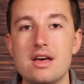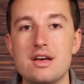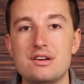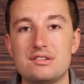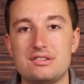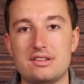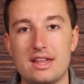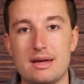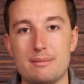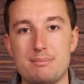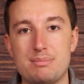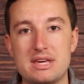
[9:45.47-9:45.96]

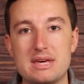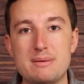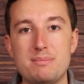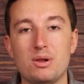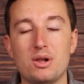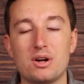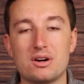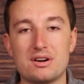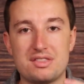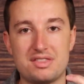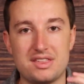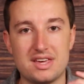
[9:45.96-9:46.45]
so that people
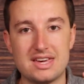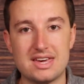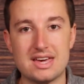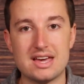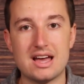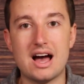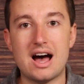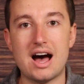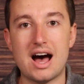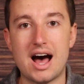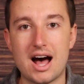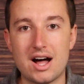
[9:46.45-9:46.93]
are
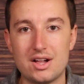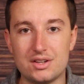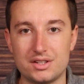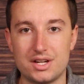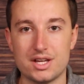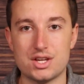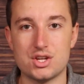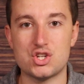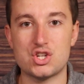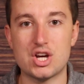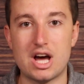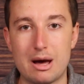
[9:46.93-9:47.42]
thinking
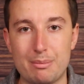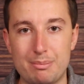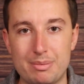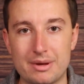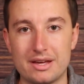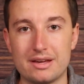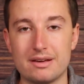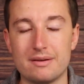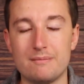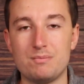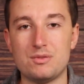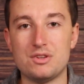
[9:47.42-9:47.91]
holiday
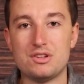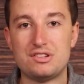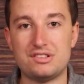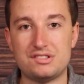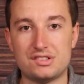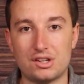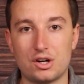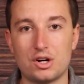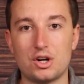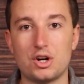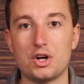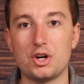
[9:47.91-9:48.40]
shopping,
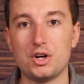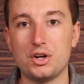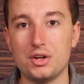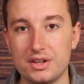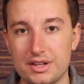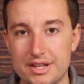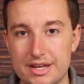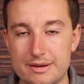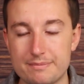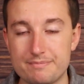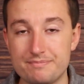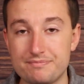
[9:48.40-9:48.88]
start
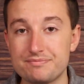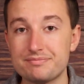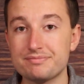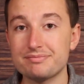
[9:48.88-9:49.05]
early,